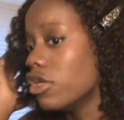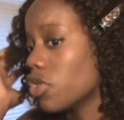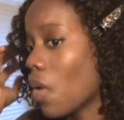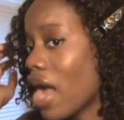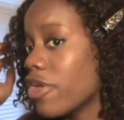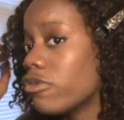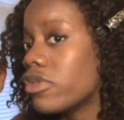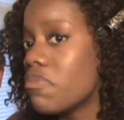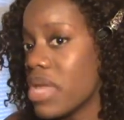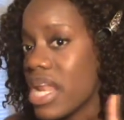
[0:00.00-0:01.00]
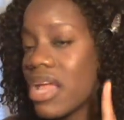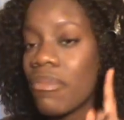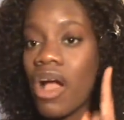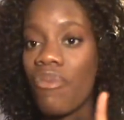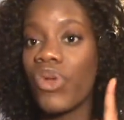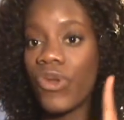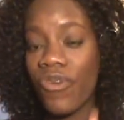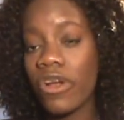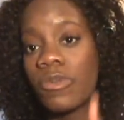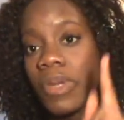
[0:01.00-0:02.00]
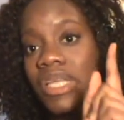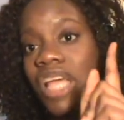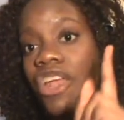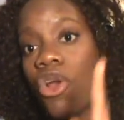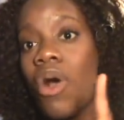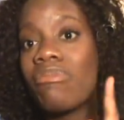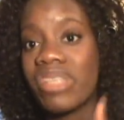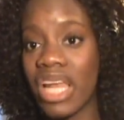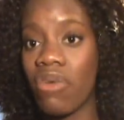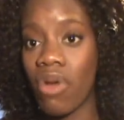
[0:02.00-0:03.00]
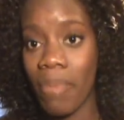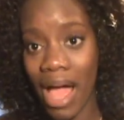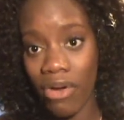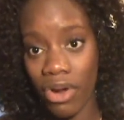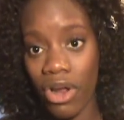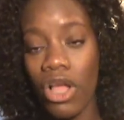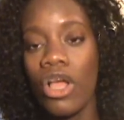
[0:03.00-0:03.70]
So I use medium coverage first because I know I'm setting with powder.